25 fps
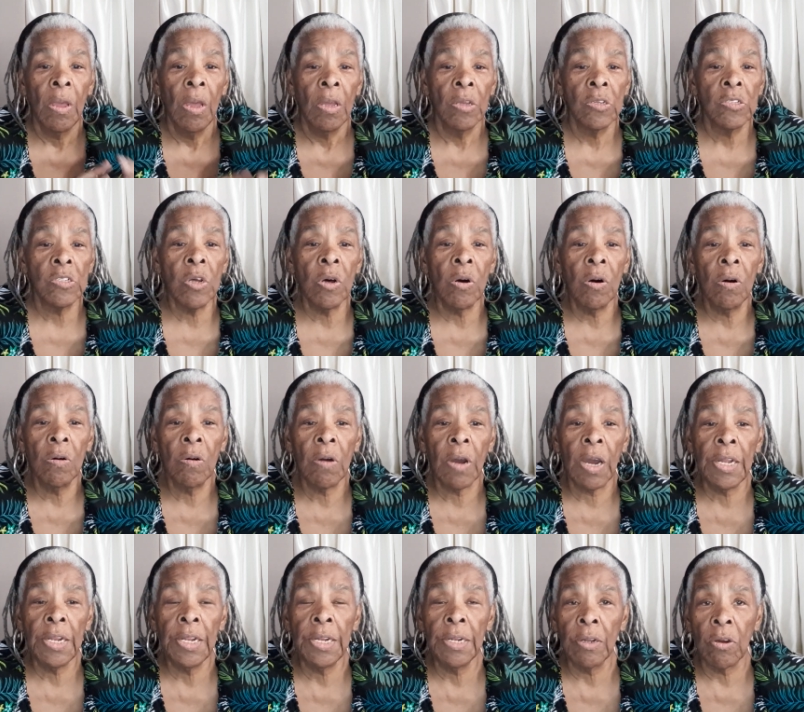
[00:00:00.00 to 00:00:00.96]
So
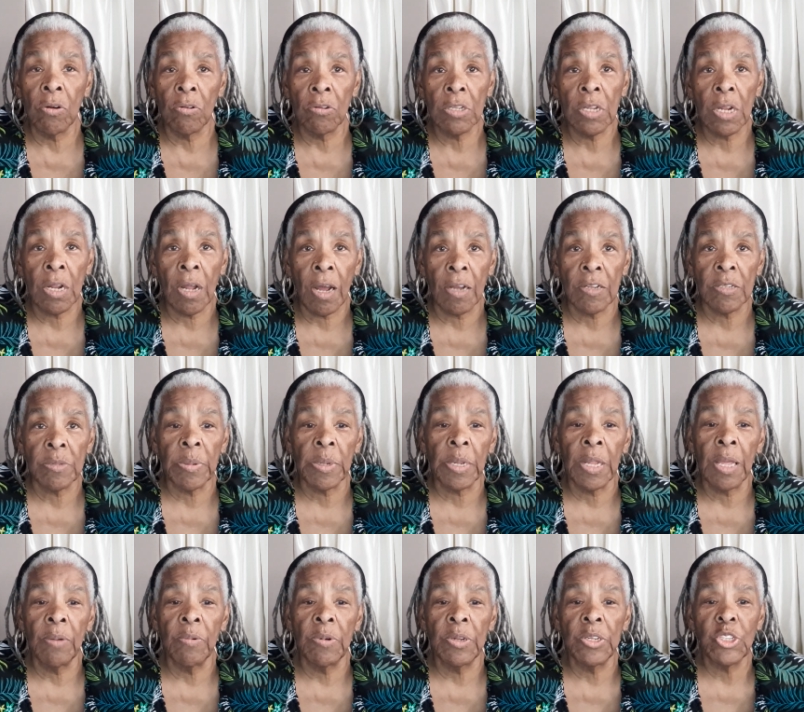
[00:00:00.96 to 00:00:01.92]
I didn't go to the hospital.
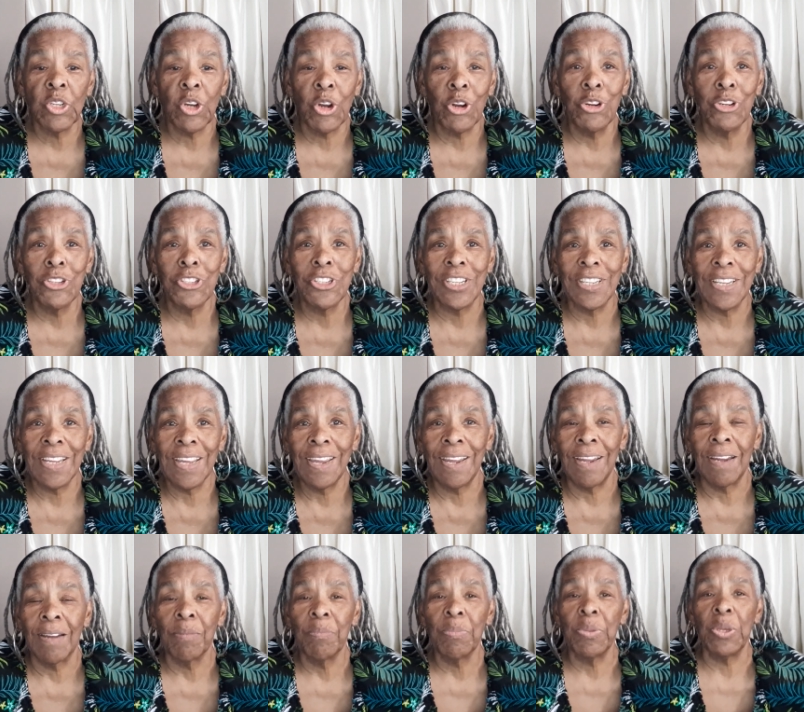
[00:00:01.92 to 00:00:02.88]
I went to urgent
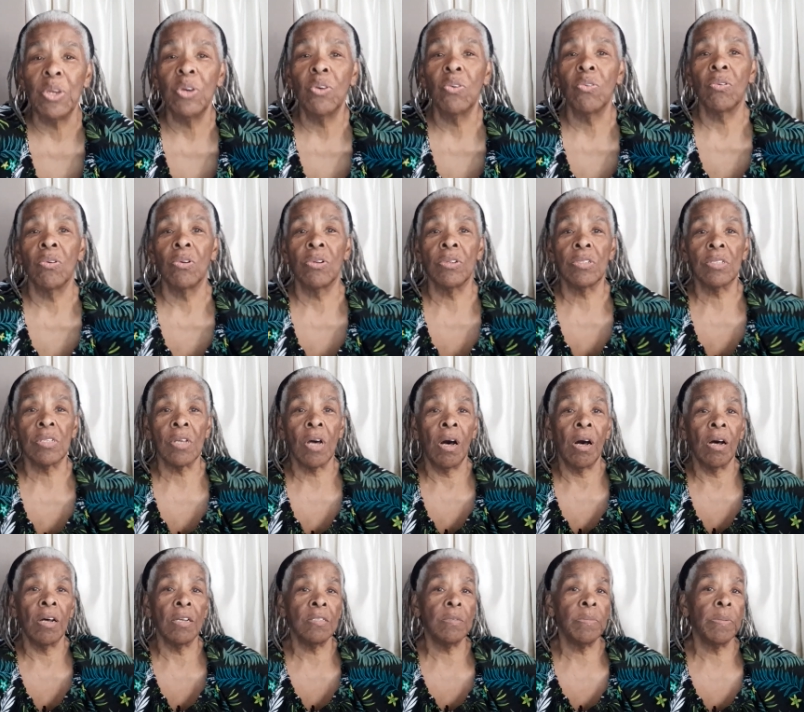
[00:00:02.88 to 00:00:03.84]
care because the
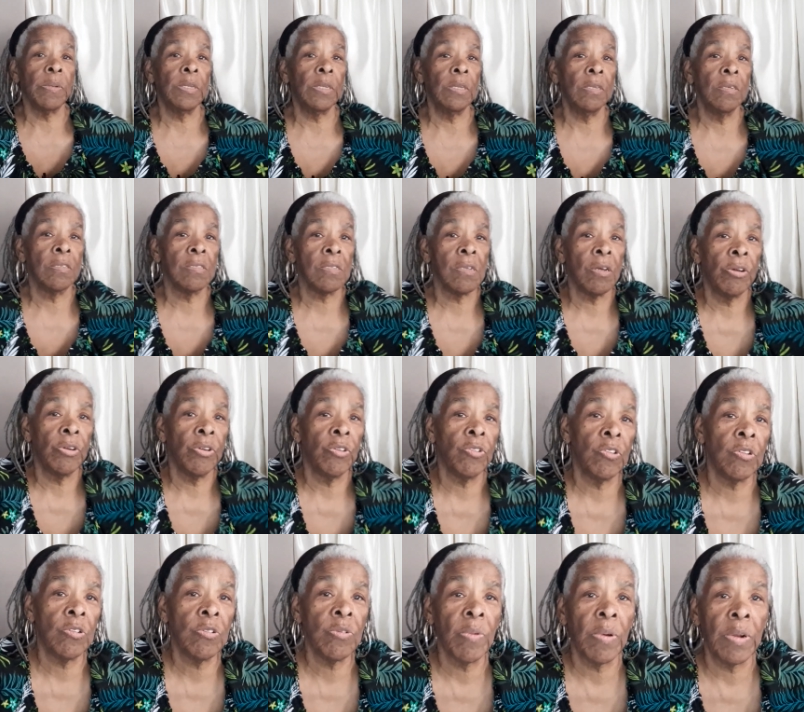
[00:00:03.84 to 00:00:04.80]
hospital is
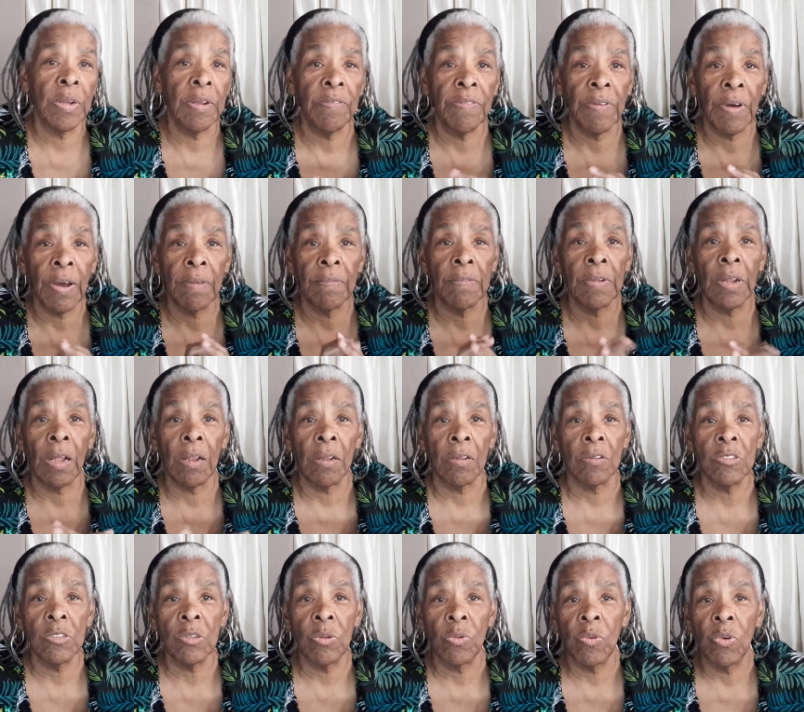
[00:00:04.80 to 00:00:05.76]

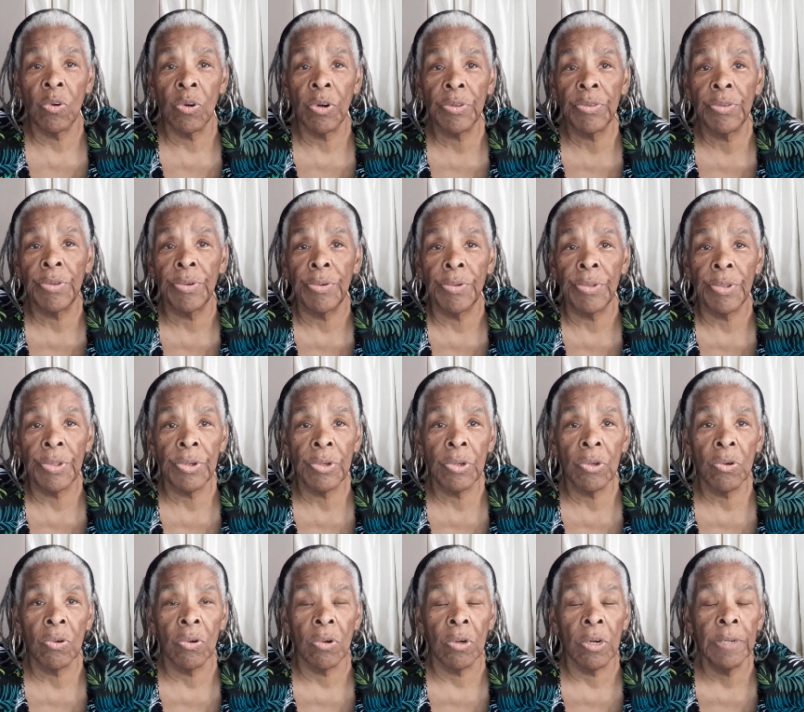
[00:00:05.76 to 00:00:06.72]
$125 to walk through the
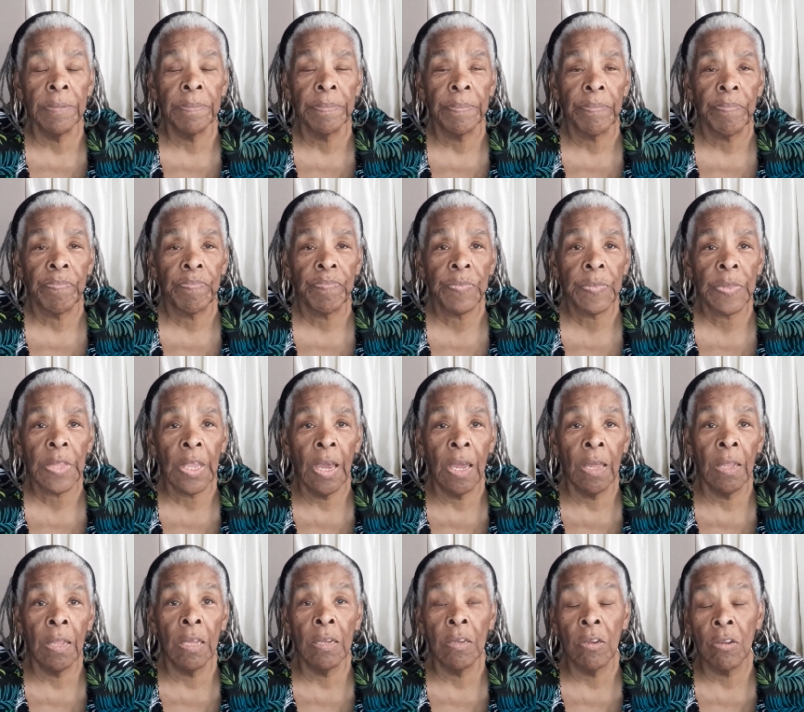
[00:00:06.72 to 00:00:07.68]
door.
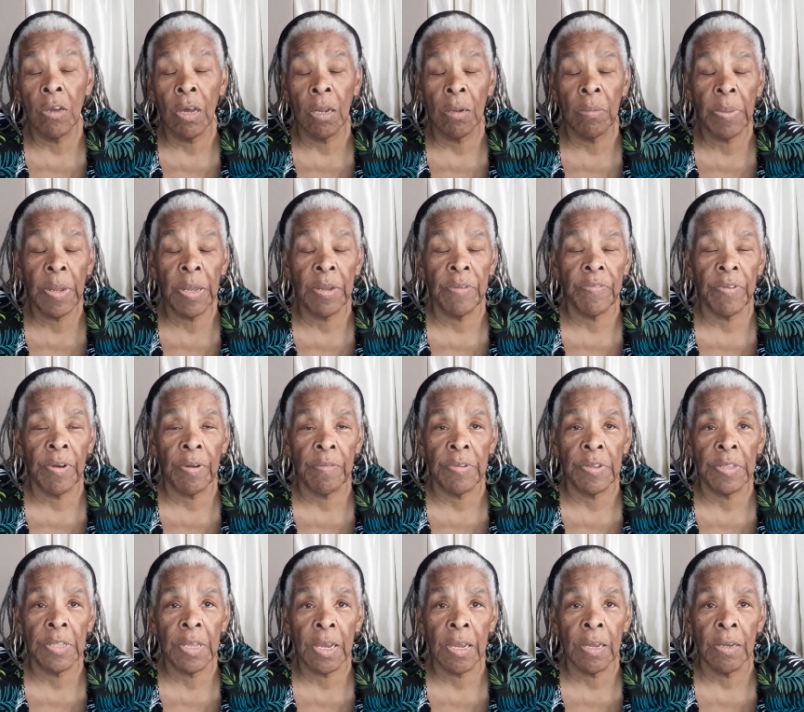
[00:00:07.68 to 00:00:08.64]
And then you got to pay for
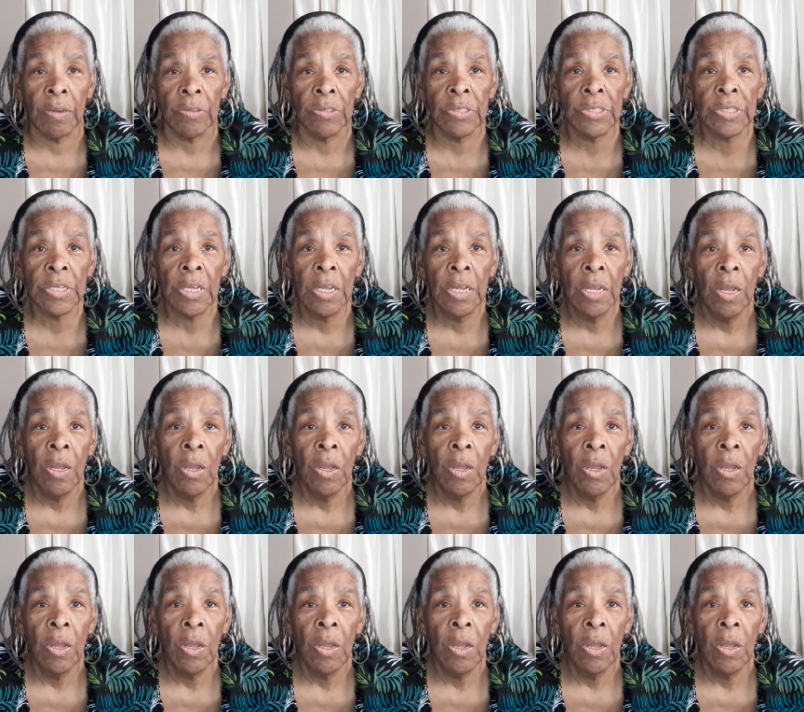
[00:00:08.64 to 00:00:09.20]
everything else.